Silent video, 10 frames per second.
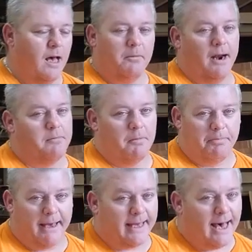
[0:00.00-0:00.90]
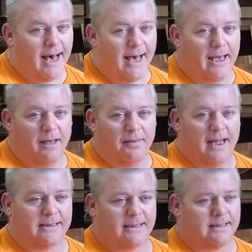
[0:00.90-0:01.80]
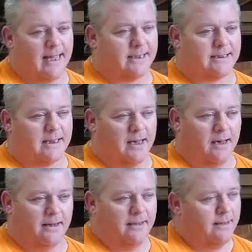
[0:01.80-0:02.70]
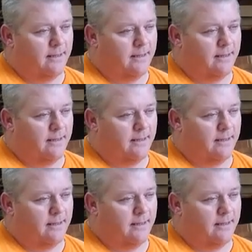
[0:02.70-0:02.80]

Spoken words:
I mean, I'm a big guy. That's a